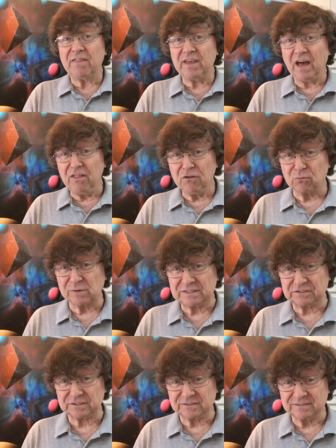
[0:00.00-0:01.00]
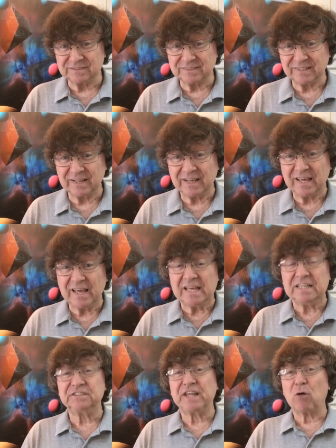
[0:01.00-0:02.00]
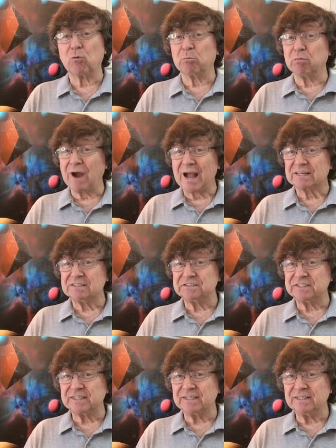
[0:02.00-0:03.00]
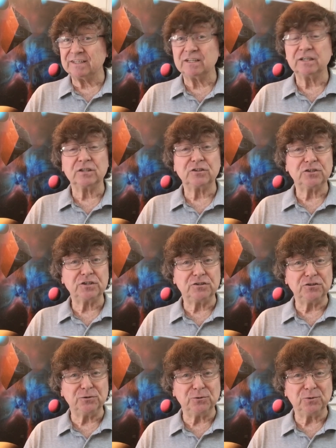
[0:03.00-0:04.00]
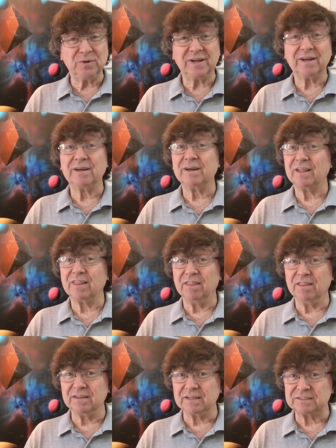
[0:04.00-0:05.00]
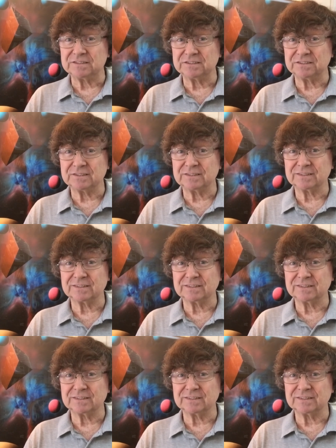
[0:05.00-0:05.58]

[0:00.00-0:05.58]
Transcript: The other reason is that we're practicing to do this.